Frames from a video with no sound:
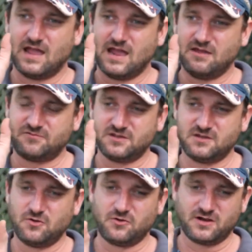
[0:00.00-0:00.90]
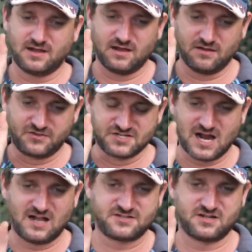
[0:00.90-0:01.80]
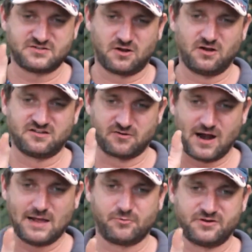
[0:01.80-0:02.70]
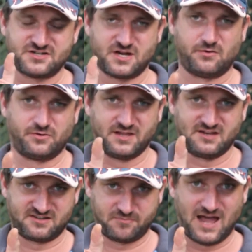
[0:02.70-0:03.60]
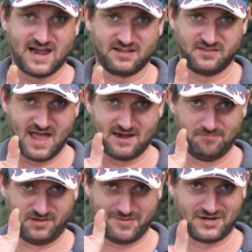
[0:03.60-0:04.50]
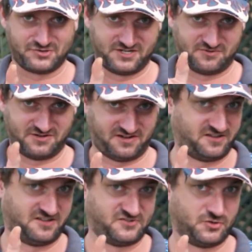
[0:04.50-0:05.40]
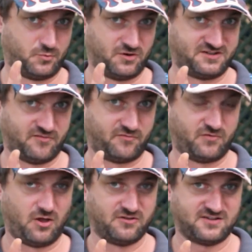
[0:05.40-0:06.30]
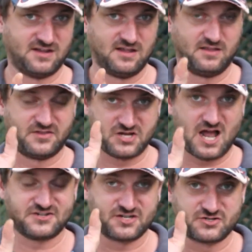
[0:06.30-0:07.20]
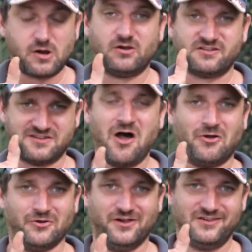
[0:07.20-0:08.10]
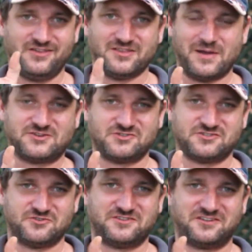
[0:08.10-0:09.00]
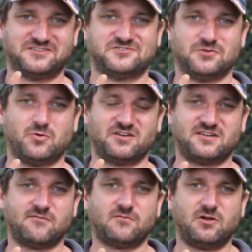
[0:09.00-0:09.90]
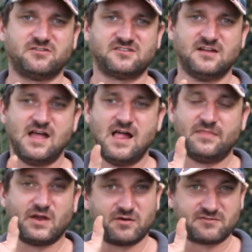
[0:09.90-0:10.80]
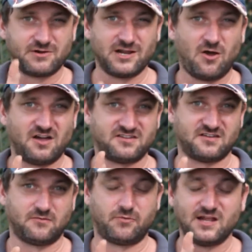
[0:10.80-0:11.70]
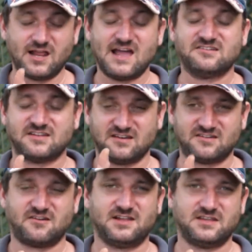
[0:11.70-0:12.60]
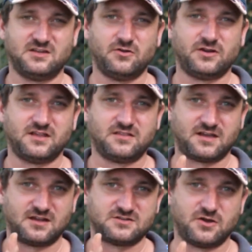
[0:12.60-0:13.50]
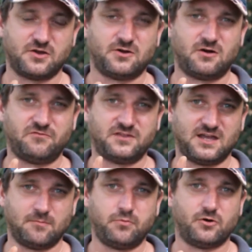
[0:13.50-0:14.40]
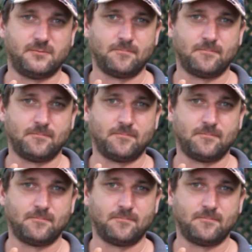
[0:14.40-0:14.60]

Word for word: if the unit, if the charge controllers are able to show on their display that the batteries are at 62.7 volts, the charge controllers know the batteries are at 62.7 volts. There is relays inside the unit that can turn off the input.